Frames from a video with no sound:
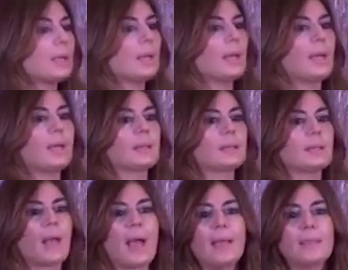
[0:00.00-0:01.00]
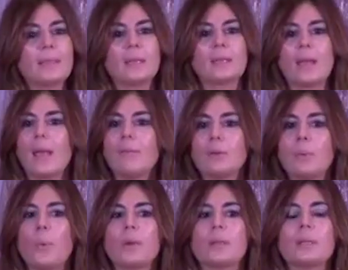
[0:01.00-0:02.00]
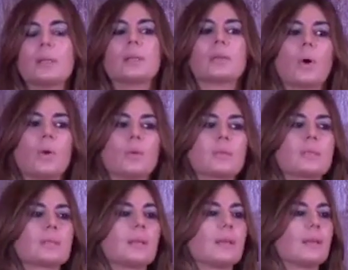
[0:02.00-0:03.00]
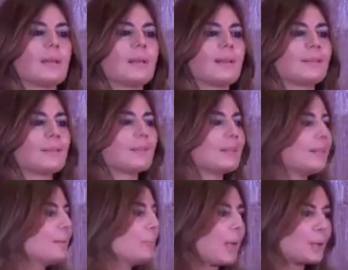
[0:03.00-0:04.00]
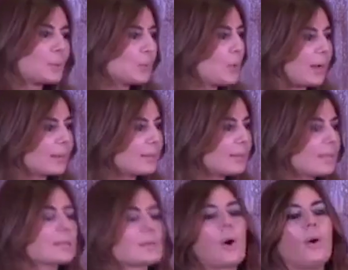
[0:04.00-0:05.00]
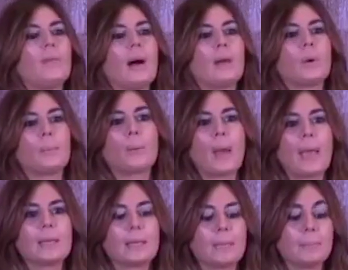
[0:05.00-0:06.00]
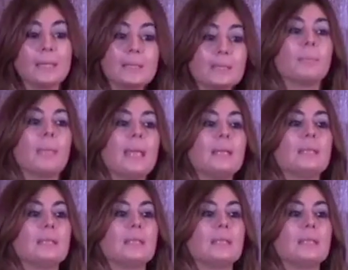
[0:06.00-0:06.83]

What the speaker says: And I think that everyone here knows the peculiarities of our brand, I mean the Made in